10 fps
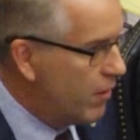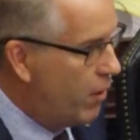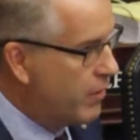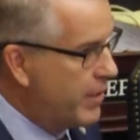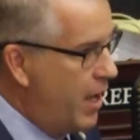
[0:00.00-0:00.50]

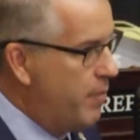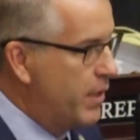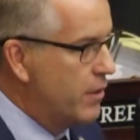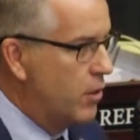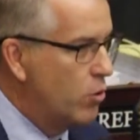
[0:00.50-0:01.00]
long time
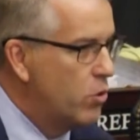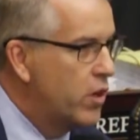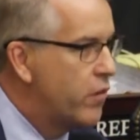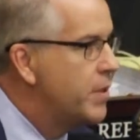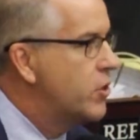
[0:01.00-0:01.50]
because local
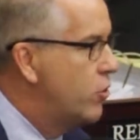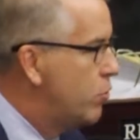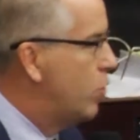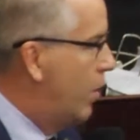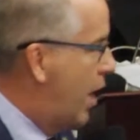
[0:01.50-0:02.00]
governments do
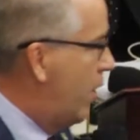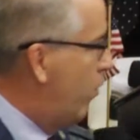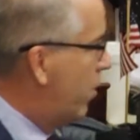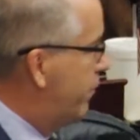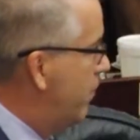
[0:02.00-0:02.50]
a lot of
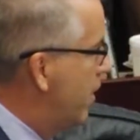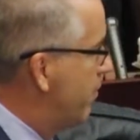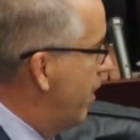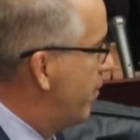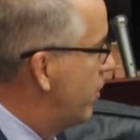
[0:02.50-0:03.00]
work,
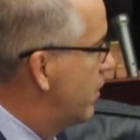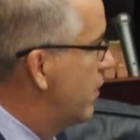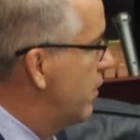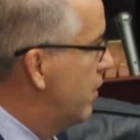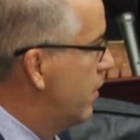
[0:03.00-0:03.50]
members.
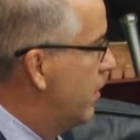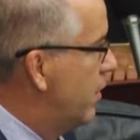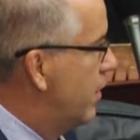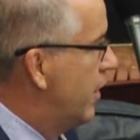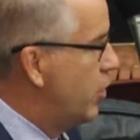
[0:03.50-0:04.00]

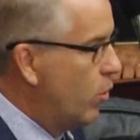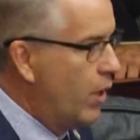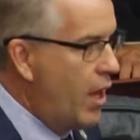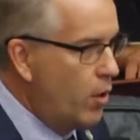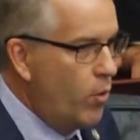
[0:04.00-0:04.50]
They do a
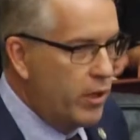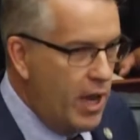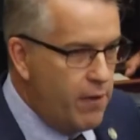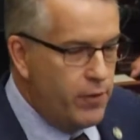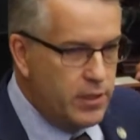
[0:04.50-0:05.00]
lot of work
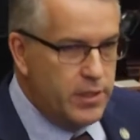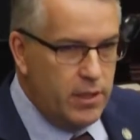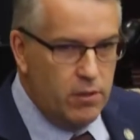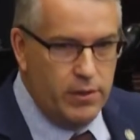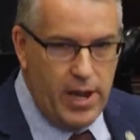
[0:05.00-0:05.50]
every
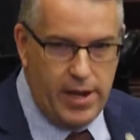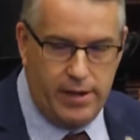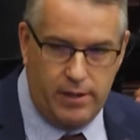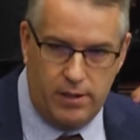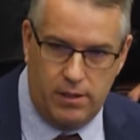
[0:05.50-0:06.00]
single day.
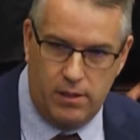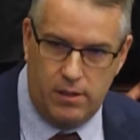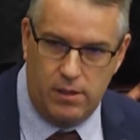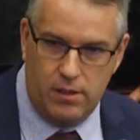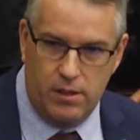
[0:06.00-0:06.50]

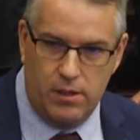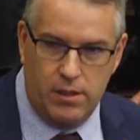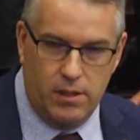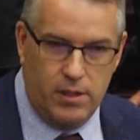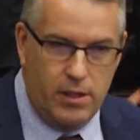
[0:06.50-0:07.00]

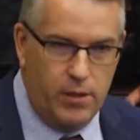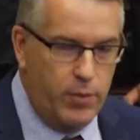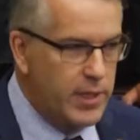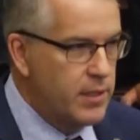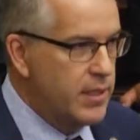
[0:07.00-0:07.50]
And
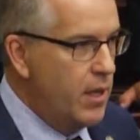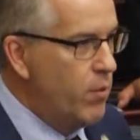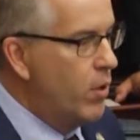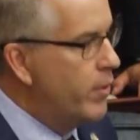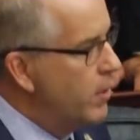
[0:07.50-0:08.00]
we can say,
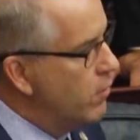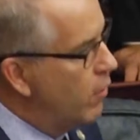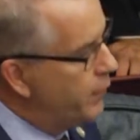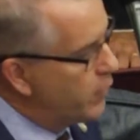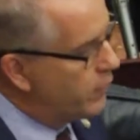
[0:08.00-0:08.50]
well, we don't
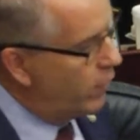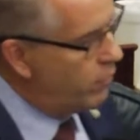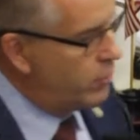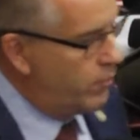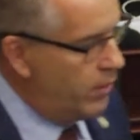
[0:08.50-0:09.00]
know if those
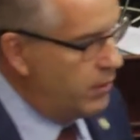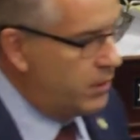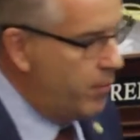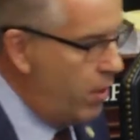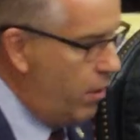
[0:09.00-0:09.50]
voters are really
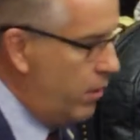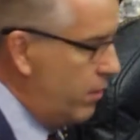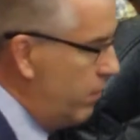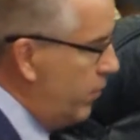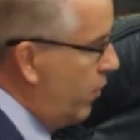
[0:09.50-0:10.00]

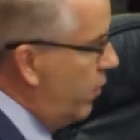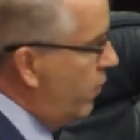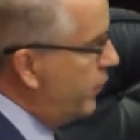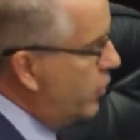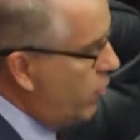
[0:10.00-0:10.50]
smart. We don't know
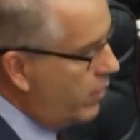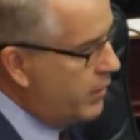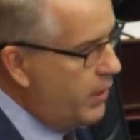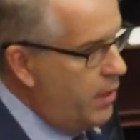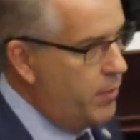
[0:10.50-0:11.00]
if we
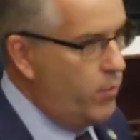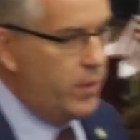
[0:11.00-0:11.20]
trust them and